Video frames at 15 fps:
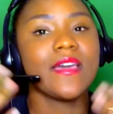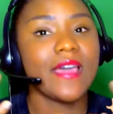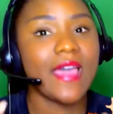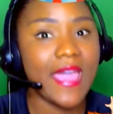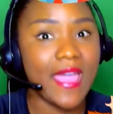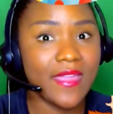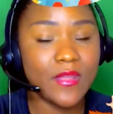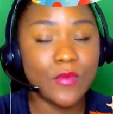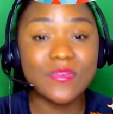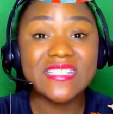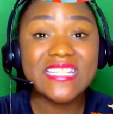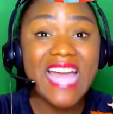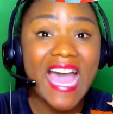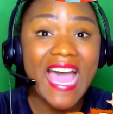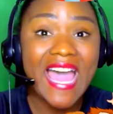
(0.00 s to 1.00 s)
and it was
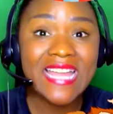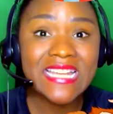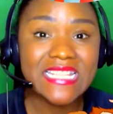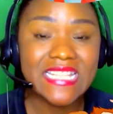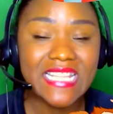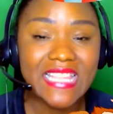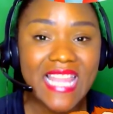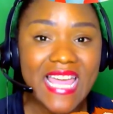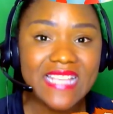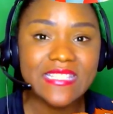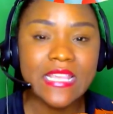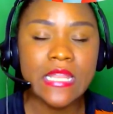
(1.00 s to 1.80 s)
tied to the lesson.